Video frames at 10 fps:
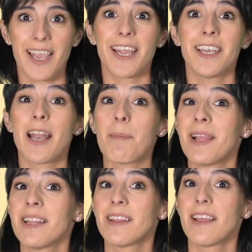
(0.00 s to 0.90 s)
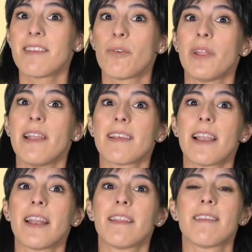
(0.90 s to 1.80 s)
Generally,
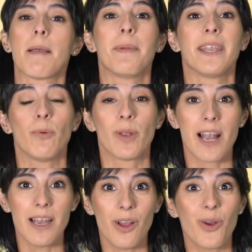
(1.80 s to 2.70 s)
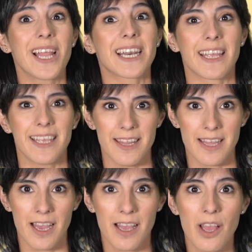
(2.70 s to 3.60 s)
epidural or spinal anesthesia is
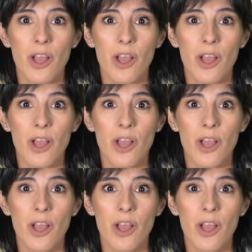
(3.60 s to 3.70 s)
used,